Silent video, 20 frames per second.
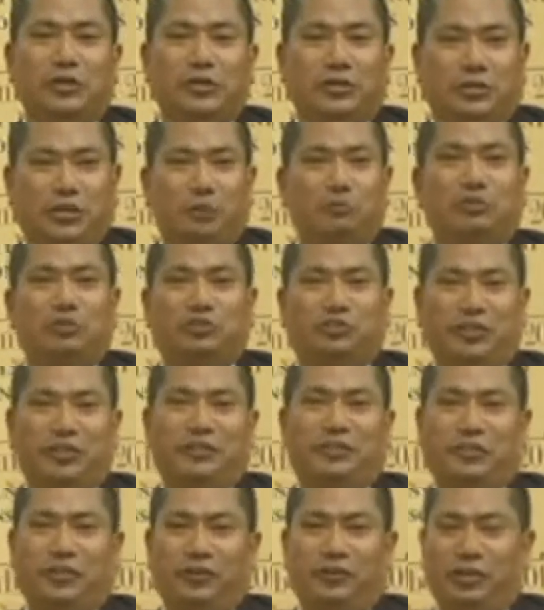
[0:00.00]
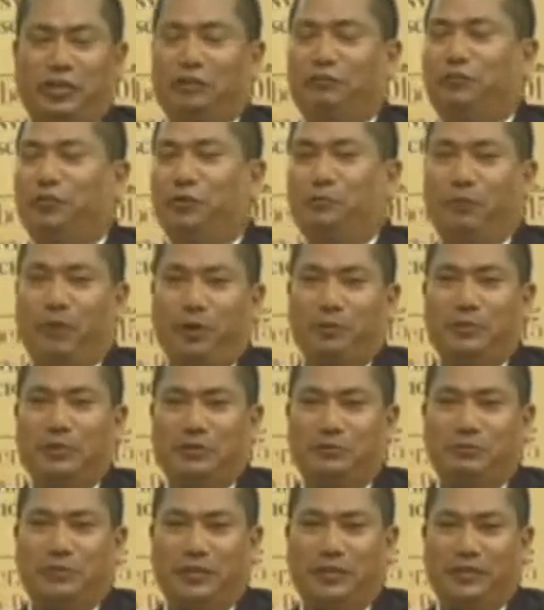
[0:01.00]
to demonstrate here if you
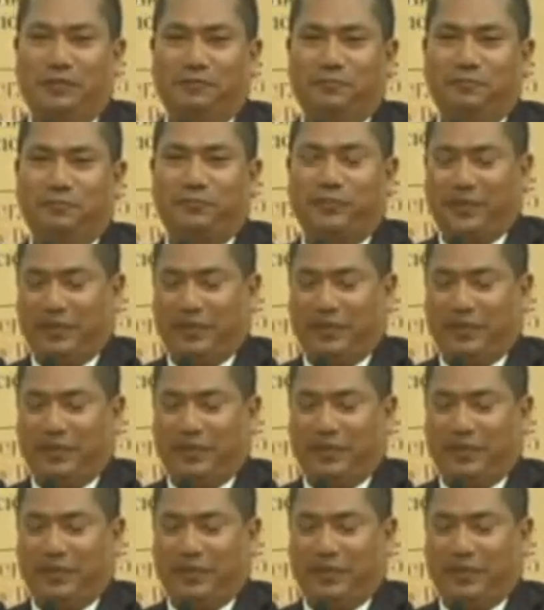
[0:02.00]
permit me.